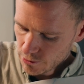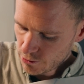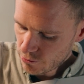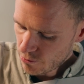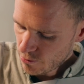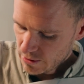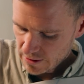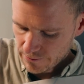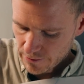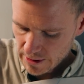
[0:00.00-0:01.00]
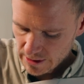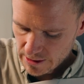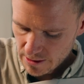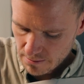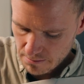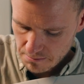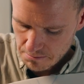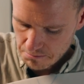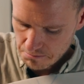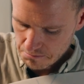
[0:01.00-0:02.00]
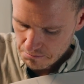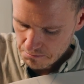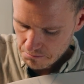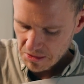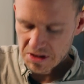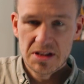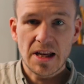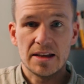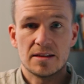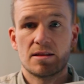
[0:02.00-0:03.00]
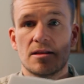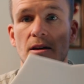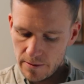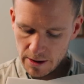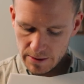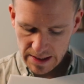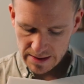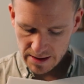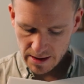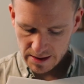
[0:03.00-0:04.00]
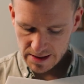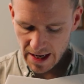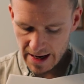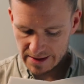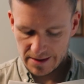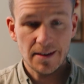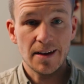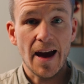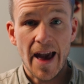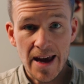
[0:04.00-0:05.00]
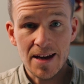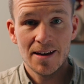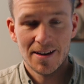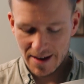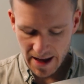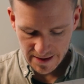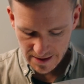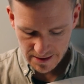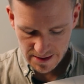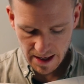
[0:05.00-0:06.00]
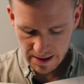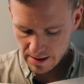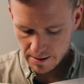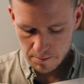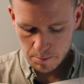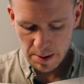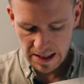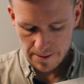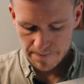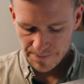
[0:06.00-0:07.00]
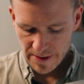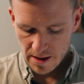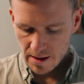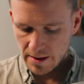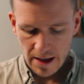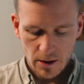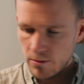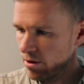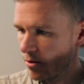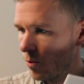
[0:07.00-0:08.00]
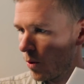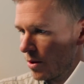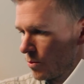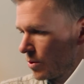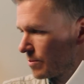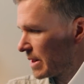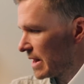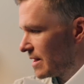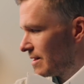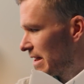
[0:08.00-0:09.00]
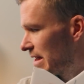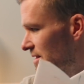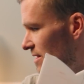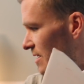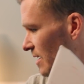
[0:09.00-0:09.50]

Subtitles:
two different states. There is a state A and a state B. Now, what would be an easy